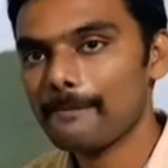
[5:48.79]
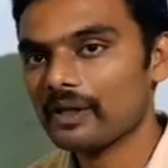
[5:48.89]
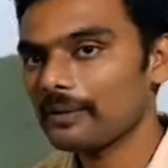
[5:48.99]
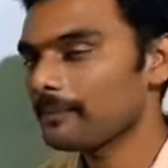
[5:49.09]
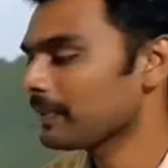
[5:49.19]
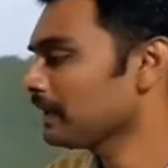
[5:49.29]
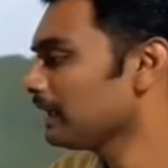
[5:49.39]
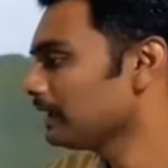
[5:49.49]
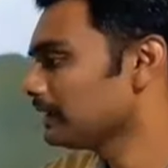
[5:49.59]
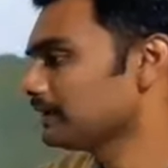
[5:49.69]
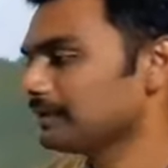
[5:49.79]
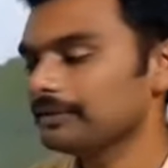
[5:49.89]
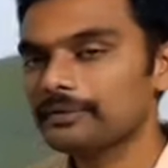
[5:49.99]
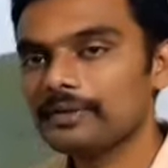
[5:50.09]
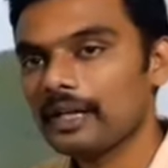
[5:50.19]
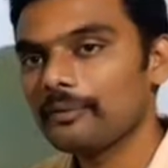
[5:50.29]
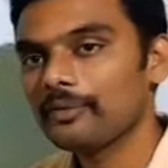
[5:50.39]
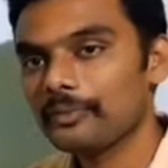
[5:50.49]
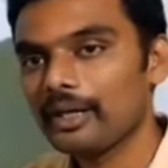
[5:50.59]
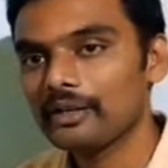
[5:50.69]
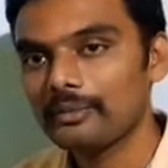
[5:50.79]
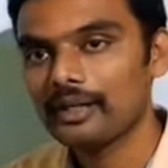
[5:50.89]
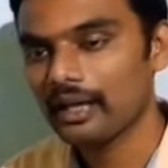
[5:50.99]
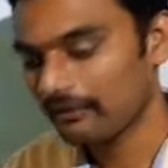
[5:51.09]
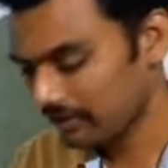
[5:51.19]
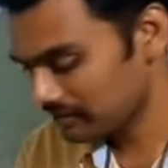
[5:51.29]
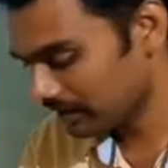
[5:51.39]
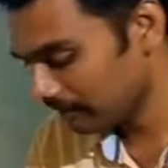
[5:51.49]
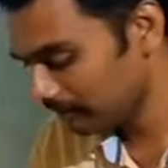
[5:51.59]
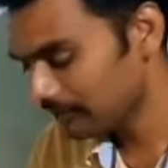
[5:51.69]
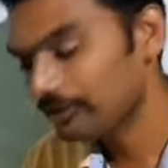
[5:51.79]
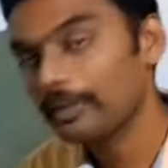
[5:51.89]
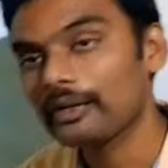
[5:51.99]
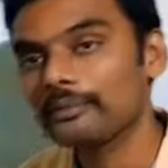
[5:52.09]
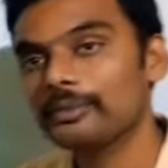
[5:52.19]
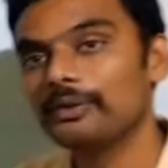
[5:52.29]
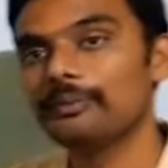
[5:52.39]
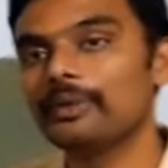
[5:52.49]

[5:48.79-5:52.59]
Okay, the time spent by average time spent